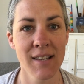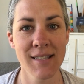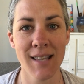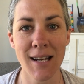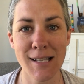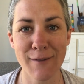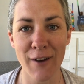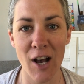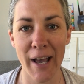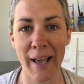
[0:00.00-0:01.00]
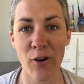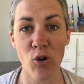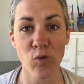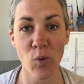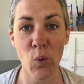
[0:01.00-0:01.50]
satisfying
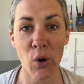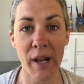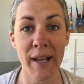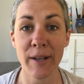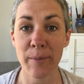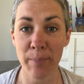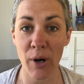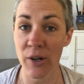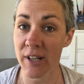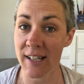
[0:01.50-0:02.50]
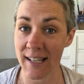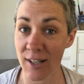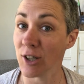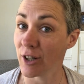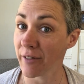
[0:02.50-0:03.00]
or rewarding component in
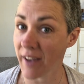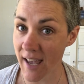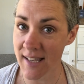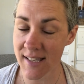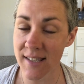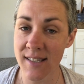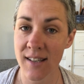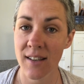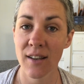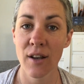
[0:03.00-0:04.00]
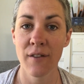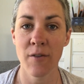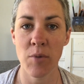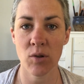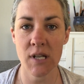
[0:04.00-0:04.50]
a lot of cases
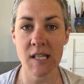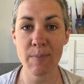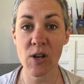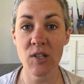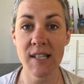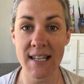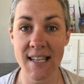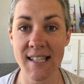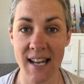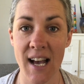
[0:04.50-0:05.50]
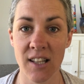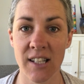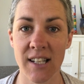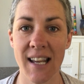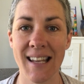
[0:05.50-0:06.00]
for meltdowns, because it is an
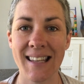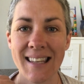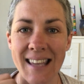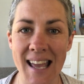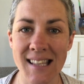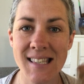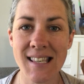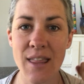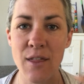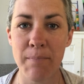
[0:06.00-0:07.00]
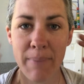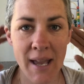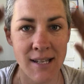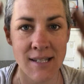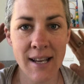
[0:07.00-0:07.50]
outlet. It gets the
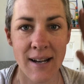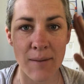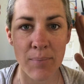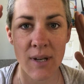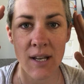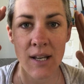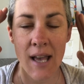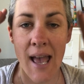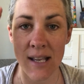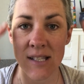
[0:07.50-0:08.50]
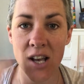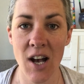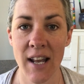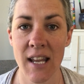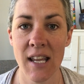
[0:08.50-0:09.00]
pent up
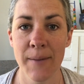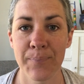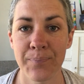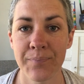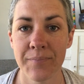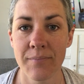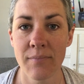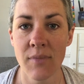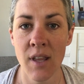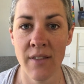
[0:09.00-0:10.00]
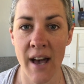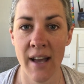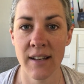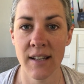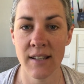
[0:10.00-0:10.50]
anxiety
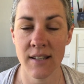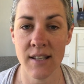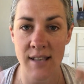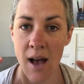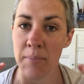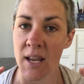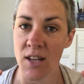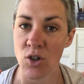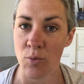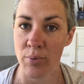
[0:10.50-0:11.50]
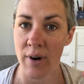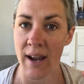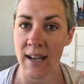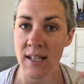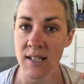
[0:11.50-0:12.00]
that is happening in your
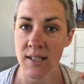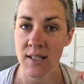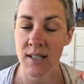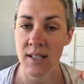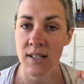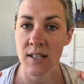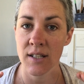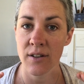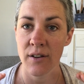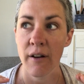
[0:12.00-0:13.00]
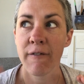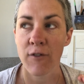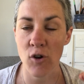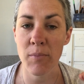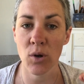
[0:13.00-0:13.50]
brain
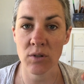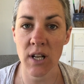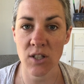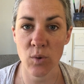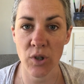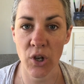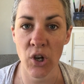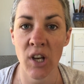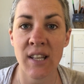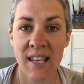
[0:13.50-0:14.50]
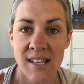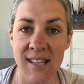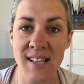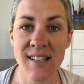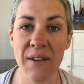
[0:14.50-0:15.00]
for a meltdown to occur. It gets
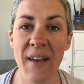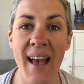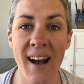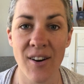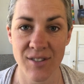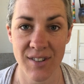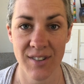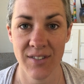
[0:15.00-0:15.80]
that stuff out.